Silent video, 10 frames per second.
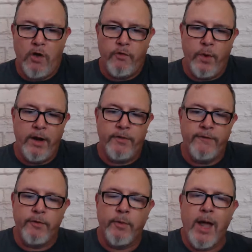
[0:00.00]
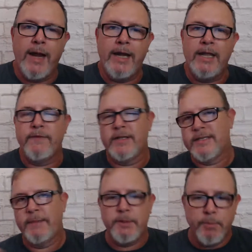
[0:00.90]
of where the variety of
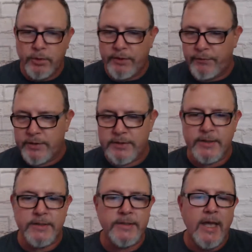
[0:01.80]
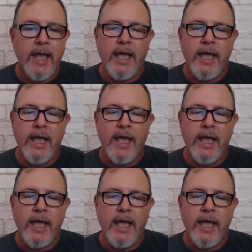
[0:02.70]
acceptable differences,